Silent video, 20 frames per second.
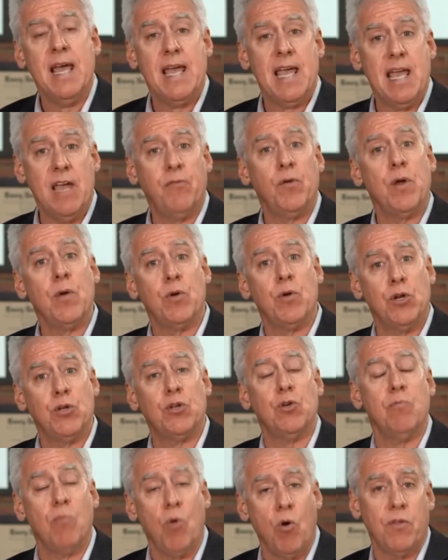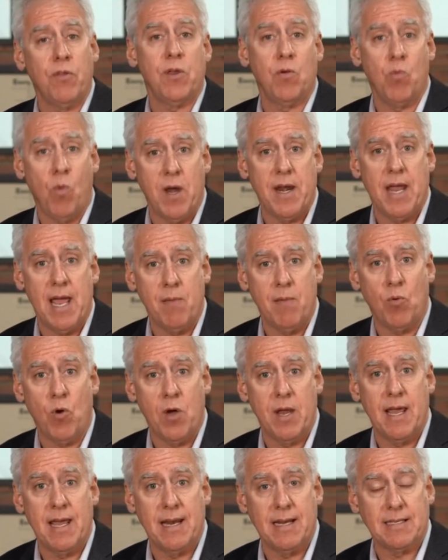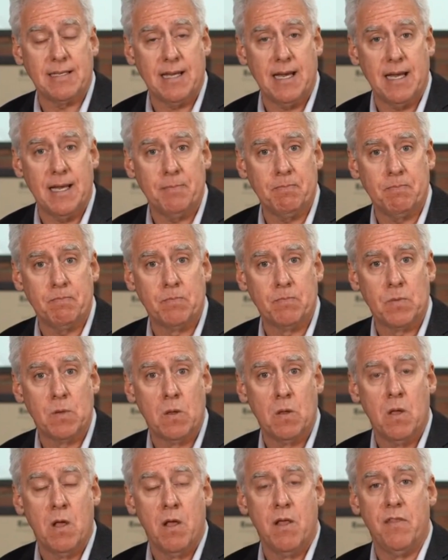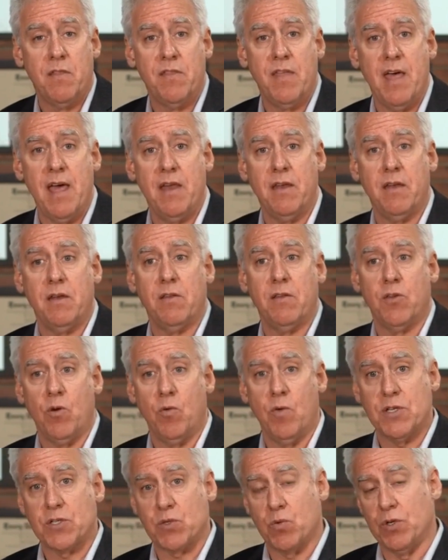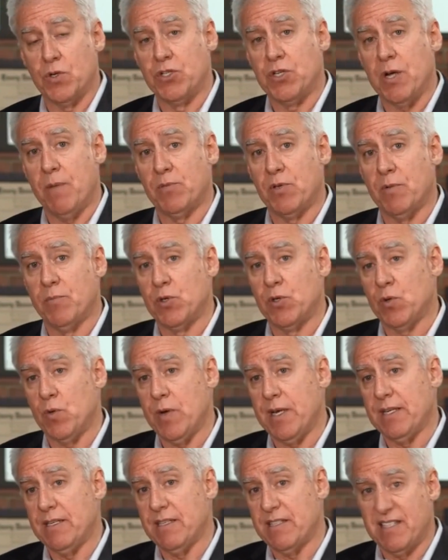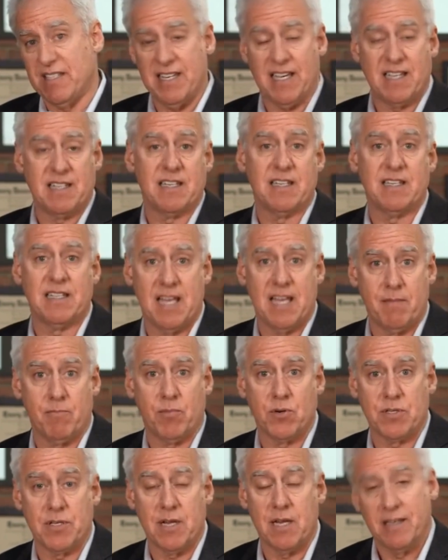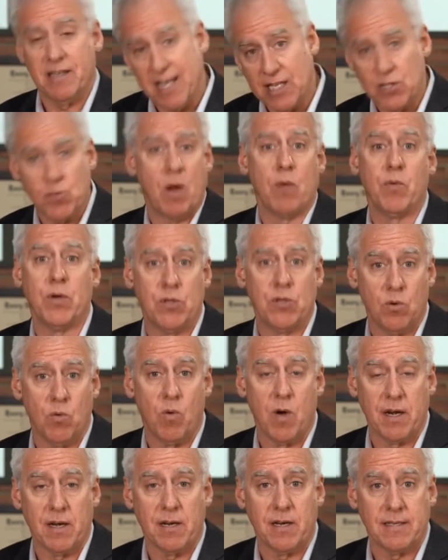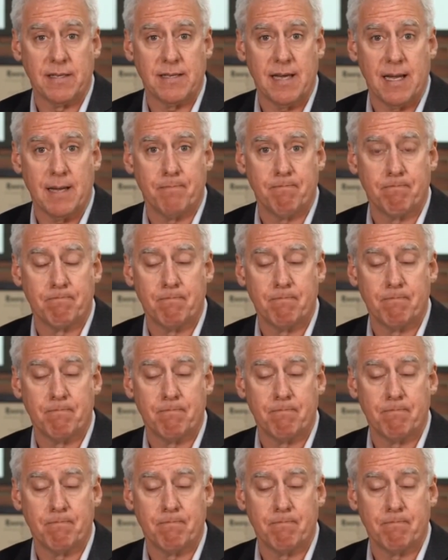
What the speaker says: If we were to do more than 1 hemorrhoid at a time, then the risk would jump to between 6 and 10%, and that's why we do 1 at a time.